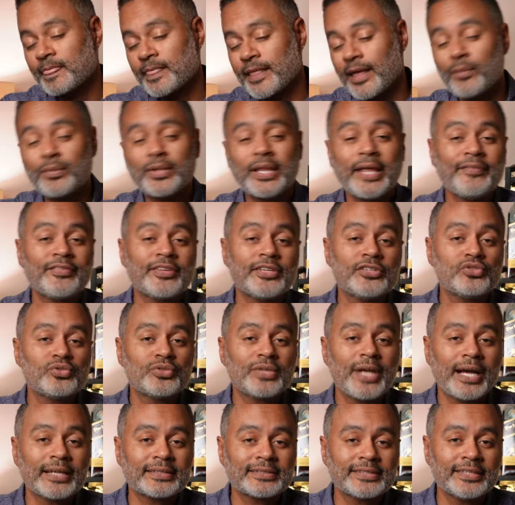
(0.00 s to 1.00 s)
And when life gives you
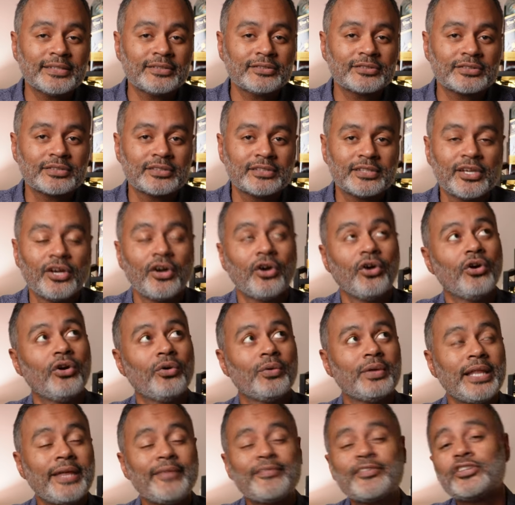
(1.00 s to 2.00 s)
cocktails,
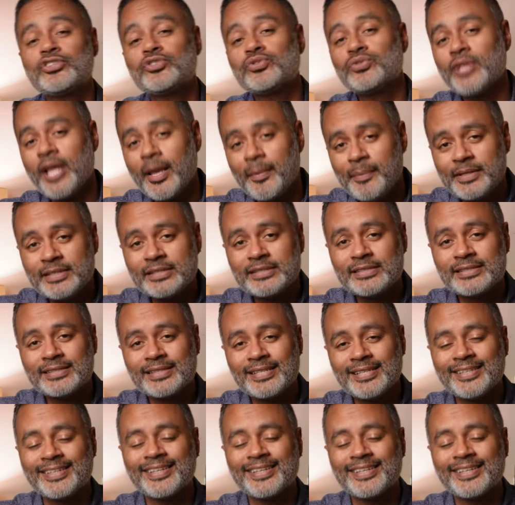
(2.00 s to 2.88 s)
or when life gives you lemons,